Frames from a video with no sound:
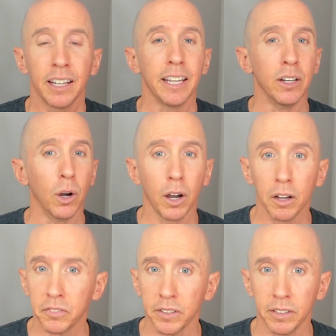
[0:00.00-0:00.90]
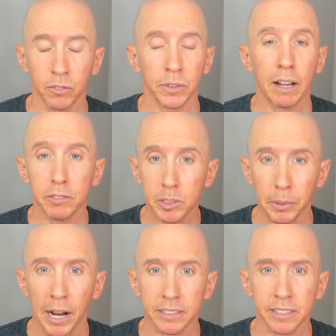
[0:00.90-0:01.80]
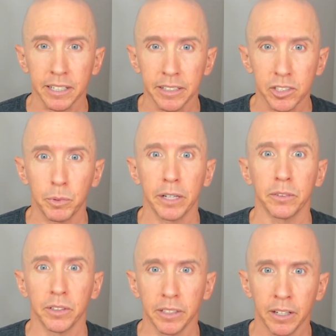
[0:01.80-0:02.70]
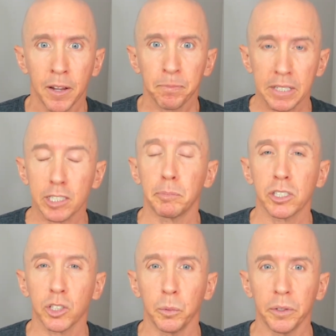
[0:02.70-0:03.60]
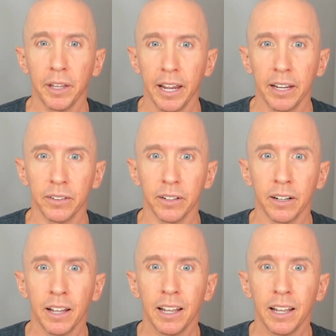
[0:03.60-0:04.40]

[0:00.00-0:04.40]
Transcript: It often, when I was practicing this regularly, especially with anger,